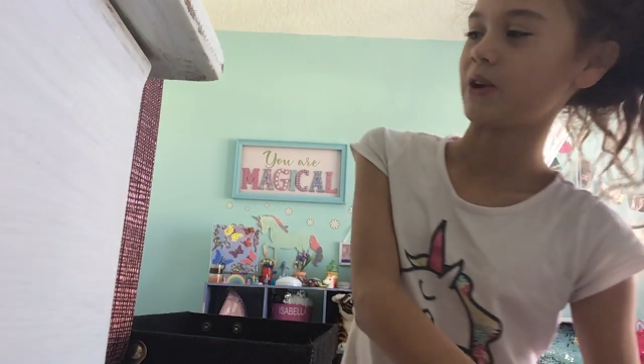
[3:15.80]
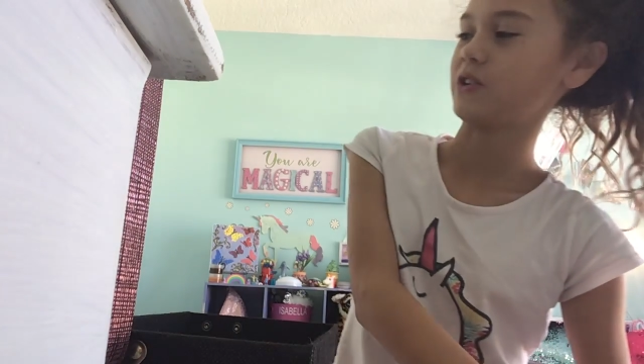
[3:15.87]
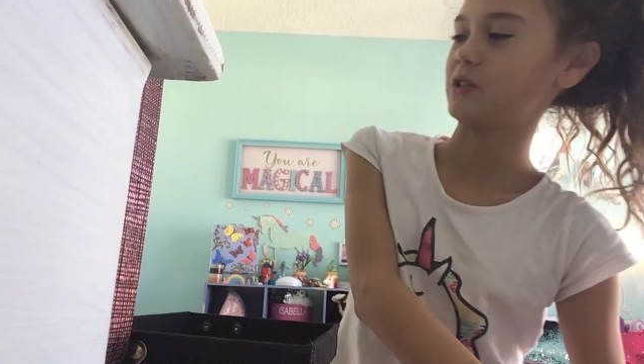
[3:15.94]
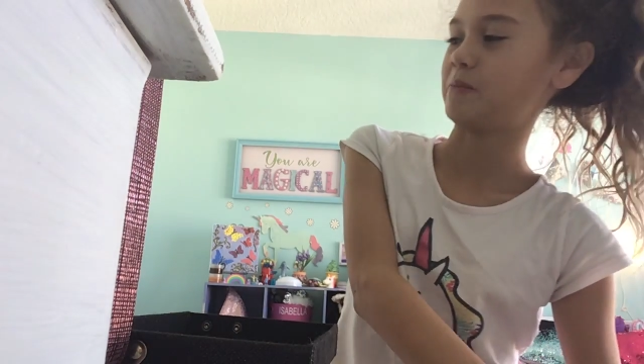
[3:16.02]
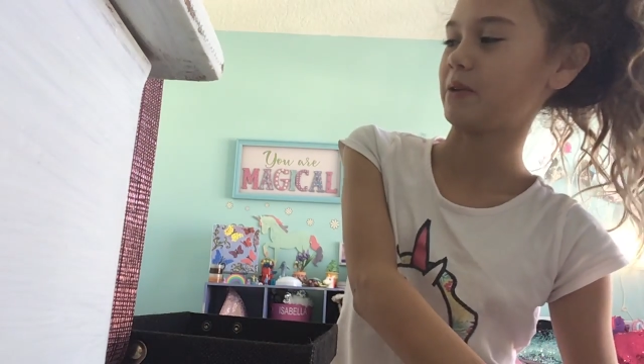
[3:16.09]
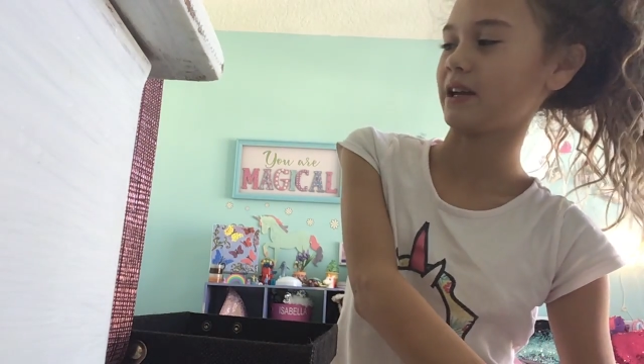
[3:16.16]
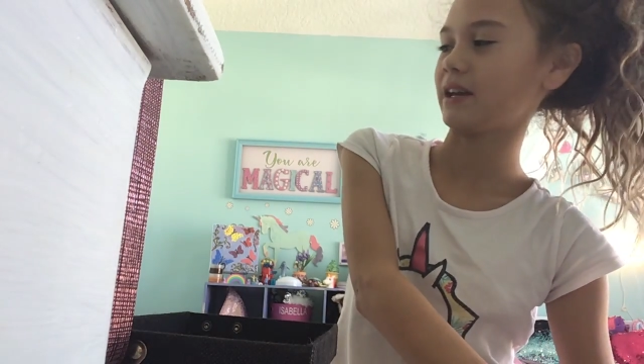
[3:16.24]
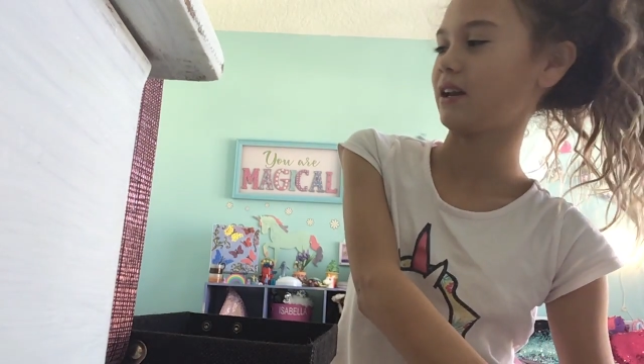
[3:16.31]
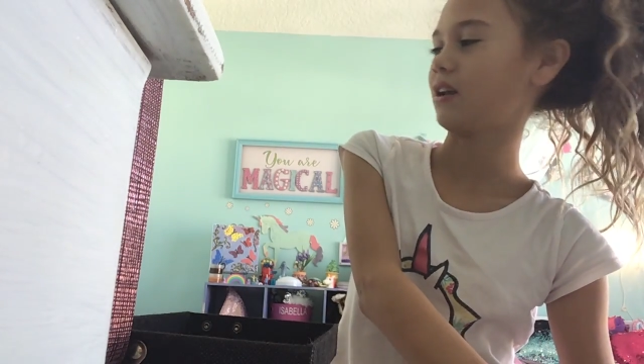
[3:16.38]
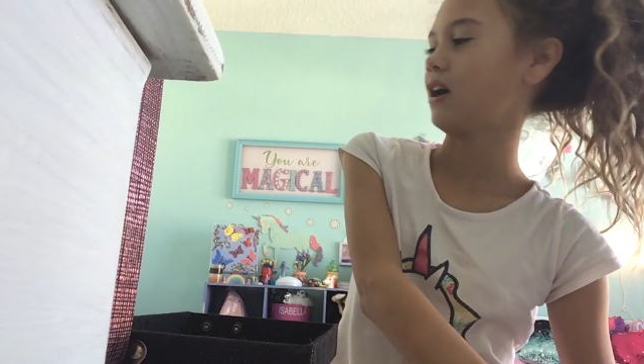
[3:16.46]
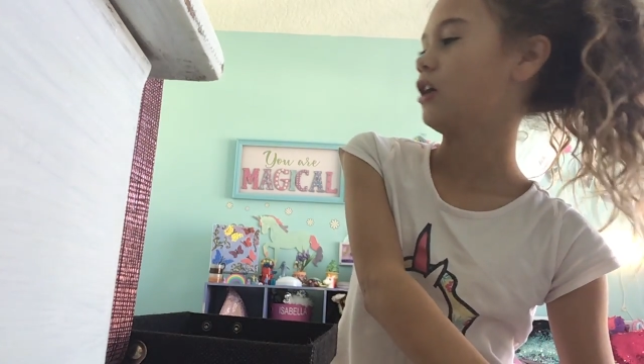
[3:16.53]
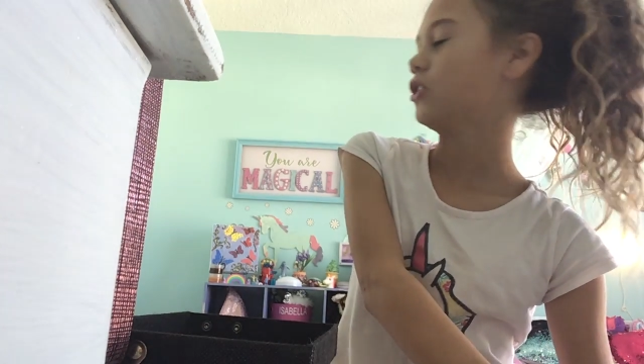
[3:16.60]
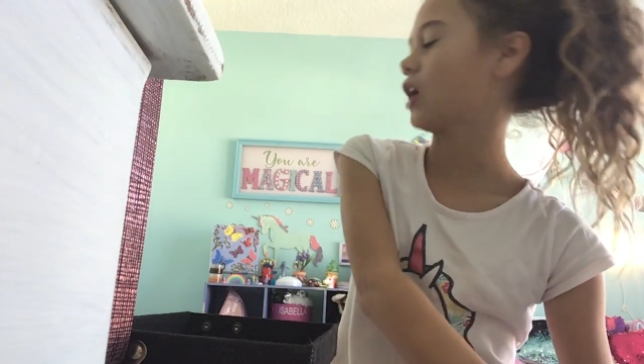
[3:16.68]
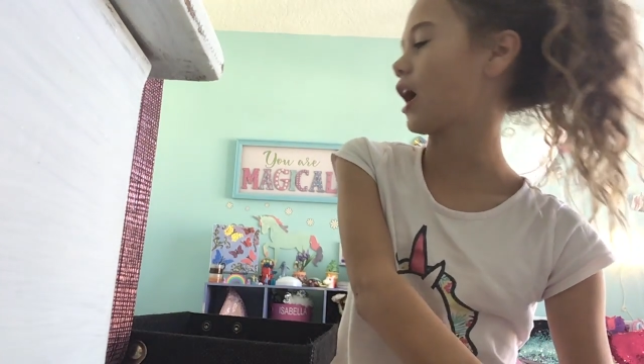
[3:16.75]
She's picking it.
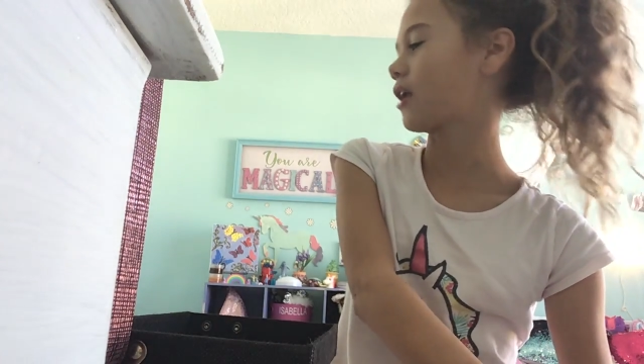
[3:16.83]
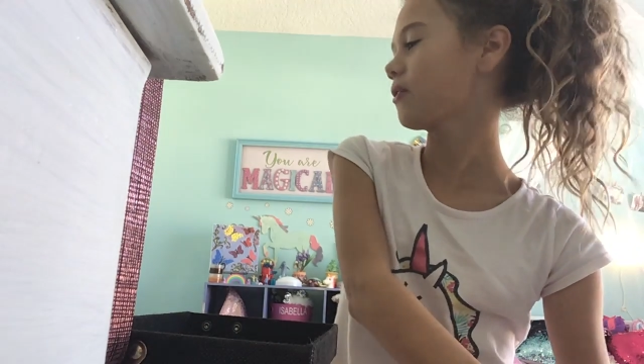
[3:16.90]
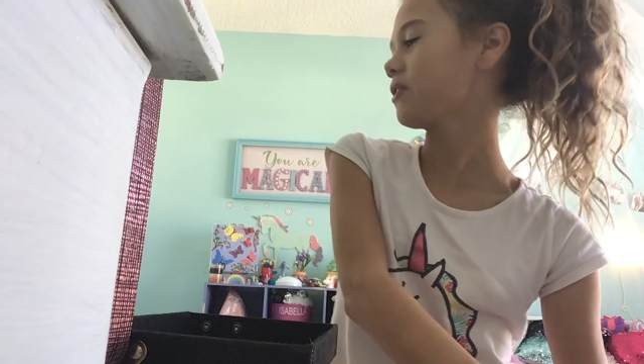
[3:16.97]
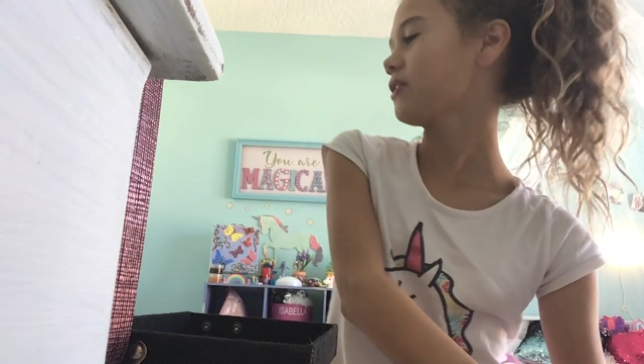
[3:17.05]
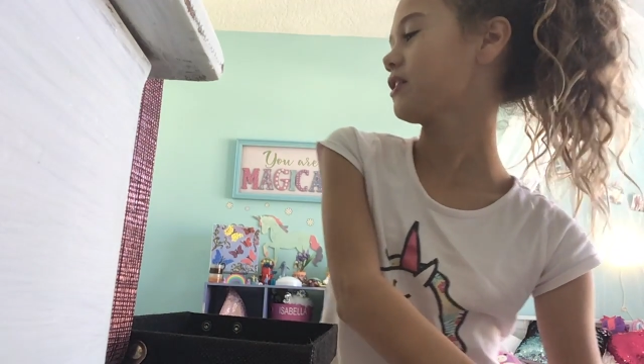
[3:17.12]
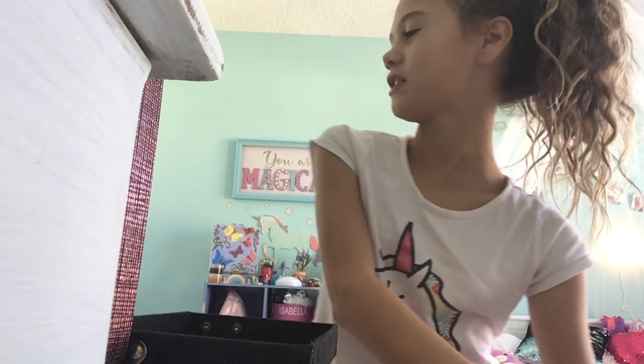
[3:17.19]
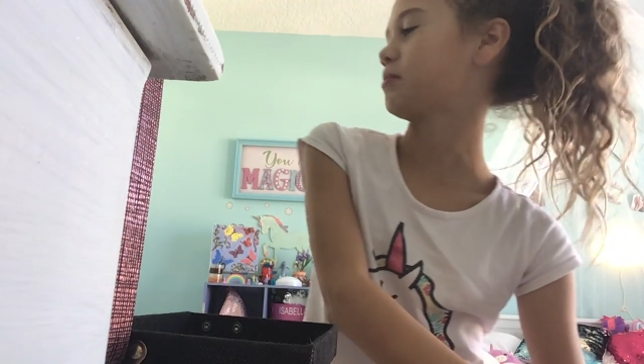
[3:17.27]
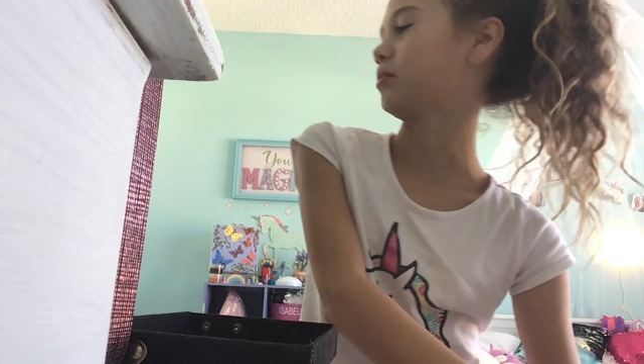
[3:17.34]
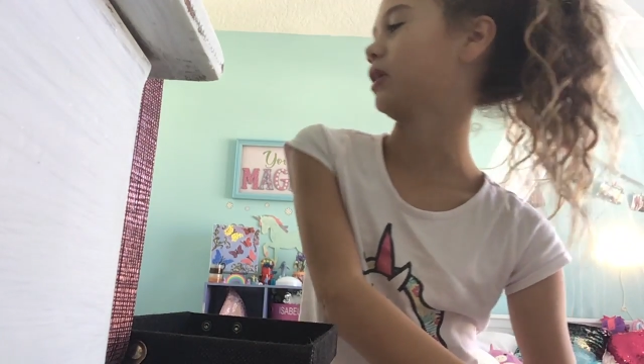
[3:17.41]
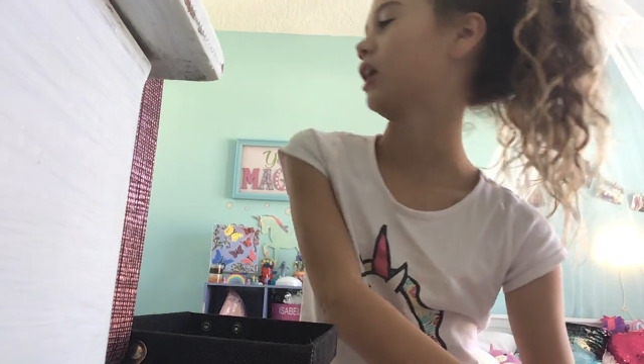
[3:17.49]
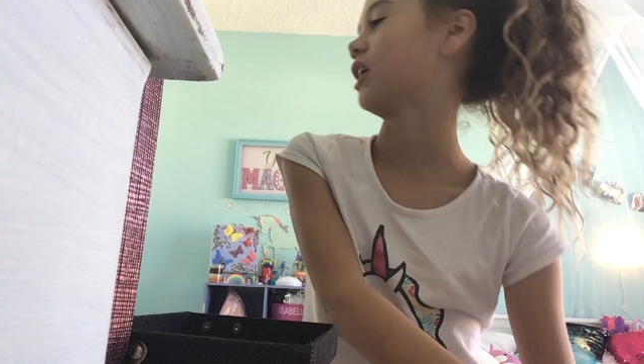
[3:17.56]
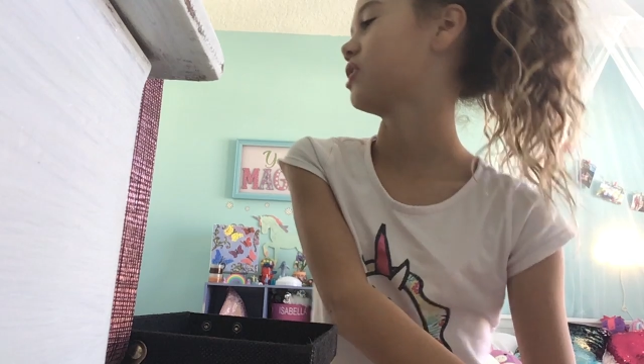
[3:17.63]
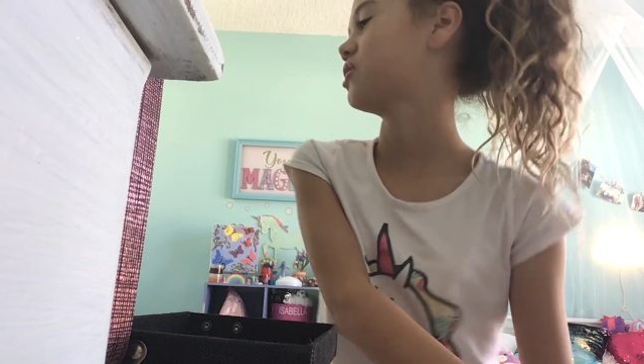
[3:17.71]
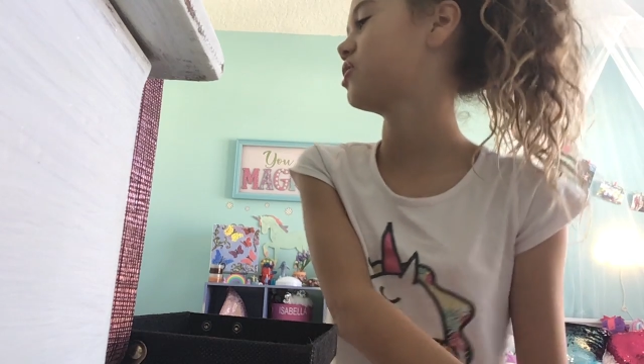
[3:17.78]
I don't think that's
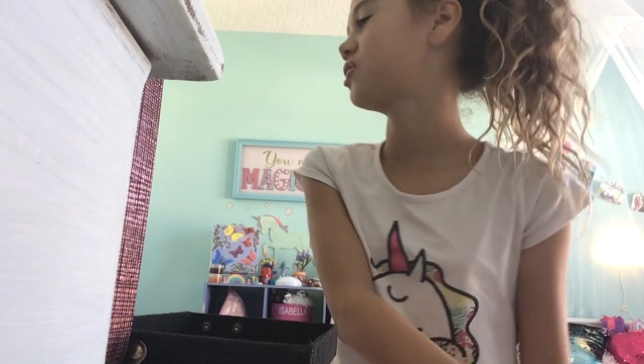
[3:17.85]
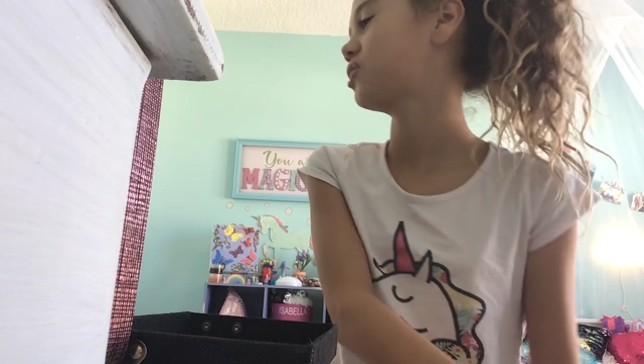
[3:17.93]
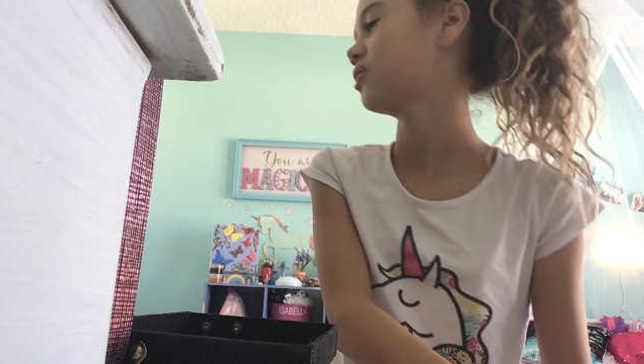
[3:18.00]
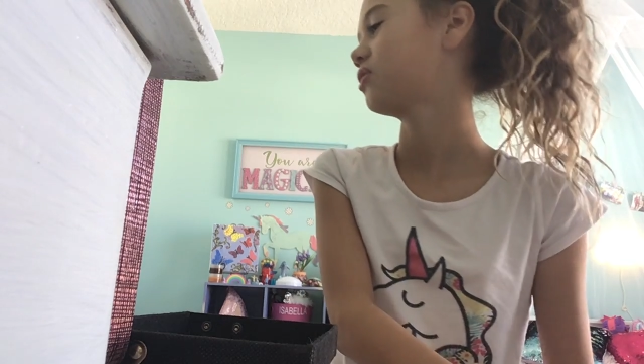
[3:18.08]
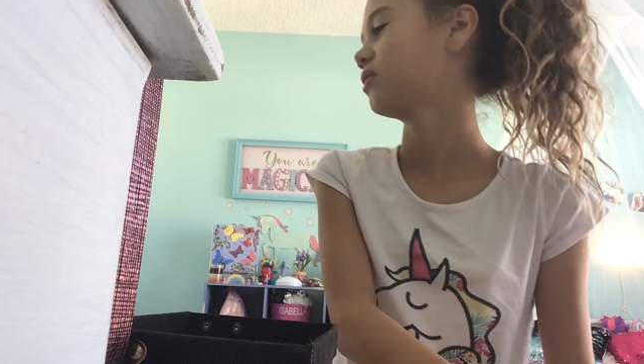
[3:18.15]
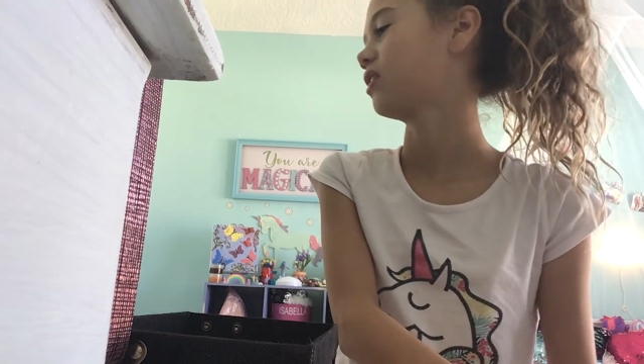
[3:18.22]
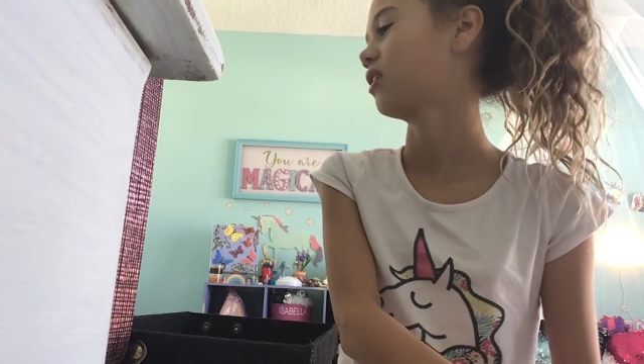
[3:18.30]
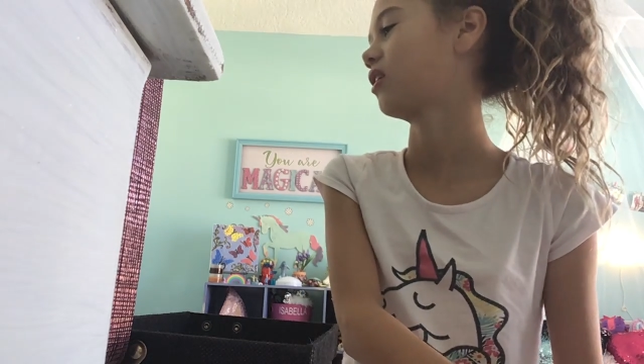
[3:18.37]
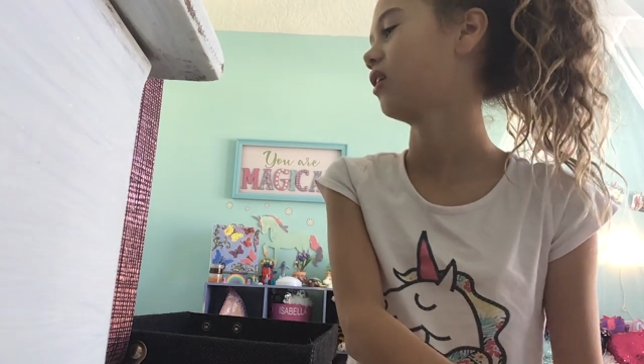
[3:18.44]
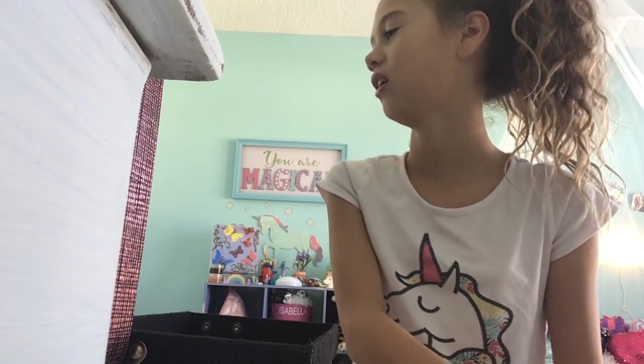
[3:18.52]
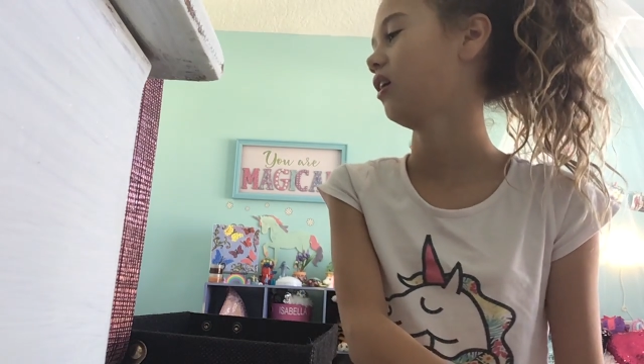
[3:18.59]
blush. Okay.